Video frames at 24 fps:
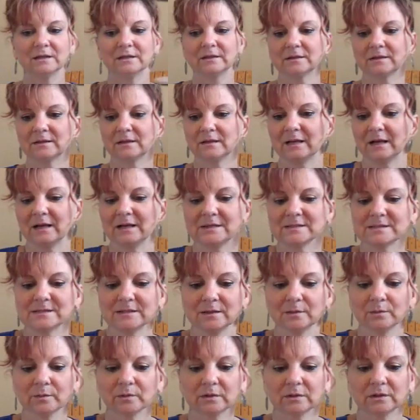The next
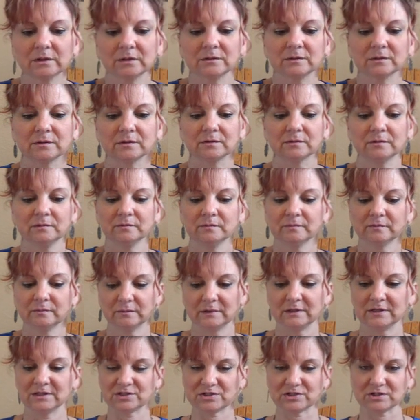thing we're going to do
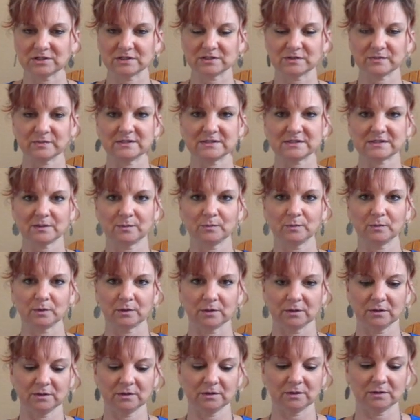is just read some
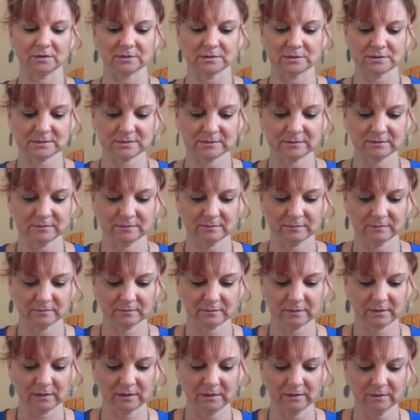words.
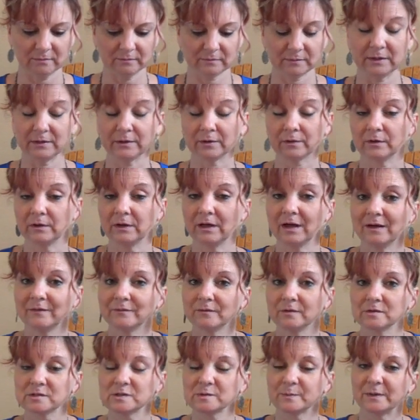Okay? And they're going to have
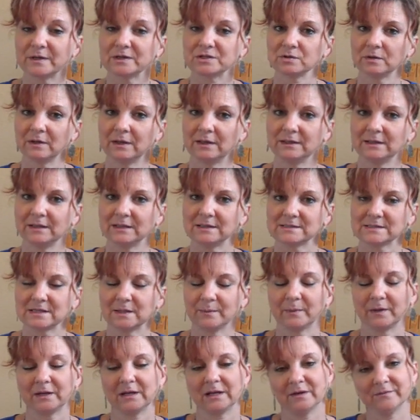those special endings. They
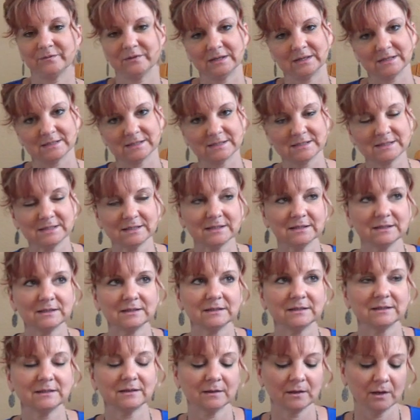might have
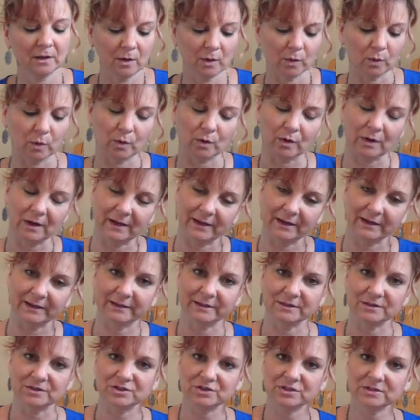ed or
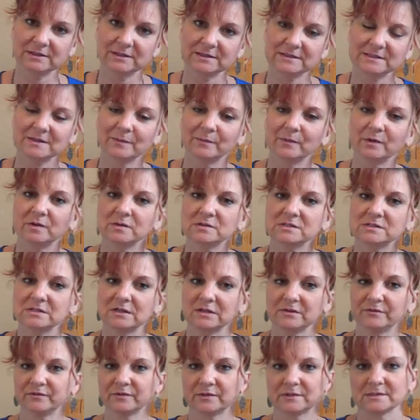ing, some of those
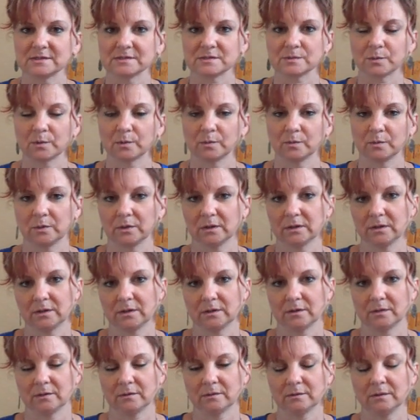suffixes we're
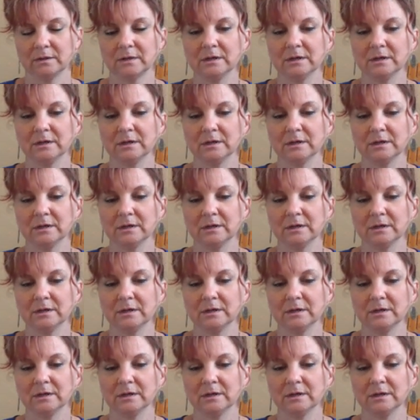working on.